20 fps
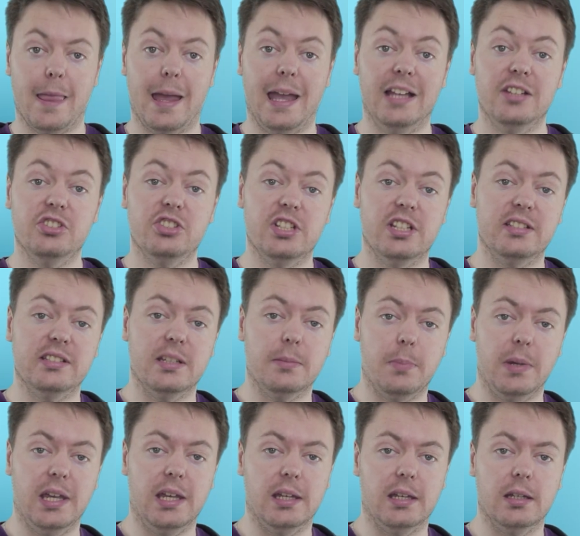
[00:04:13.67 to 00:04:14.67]

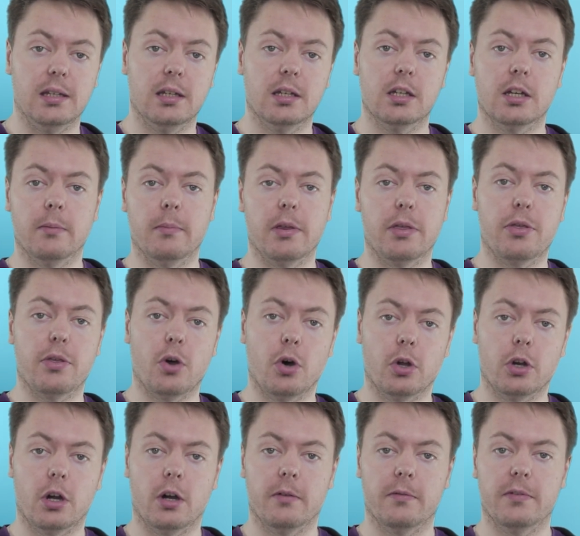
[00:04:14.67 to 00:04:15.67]
HTTP can be
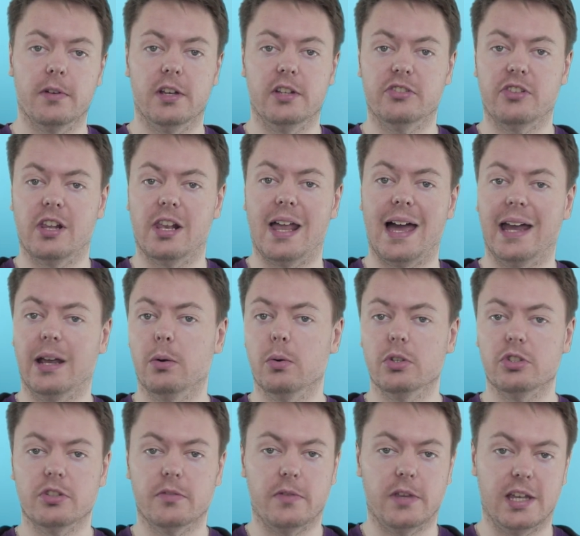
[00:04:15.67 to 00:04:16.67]
thought of as the
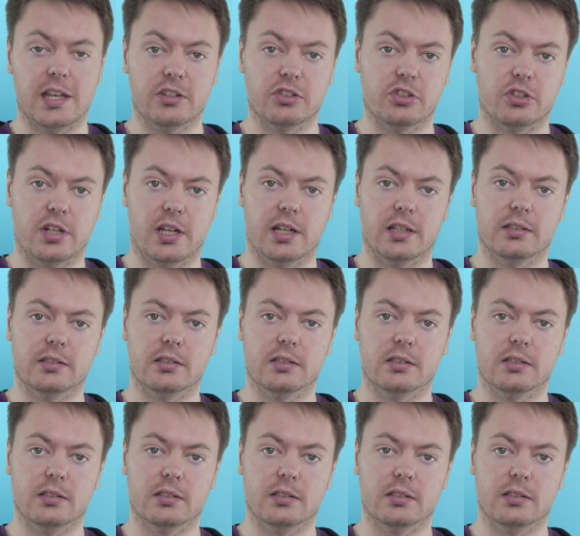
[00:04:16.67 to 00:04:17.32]
language of the internet.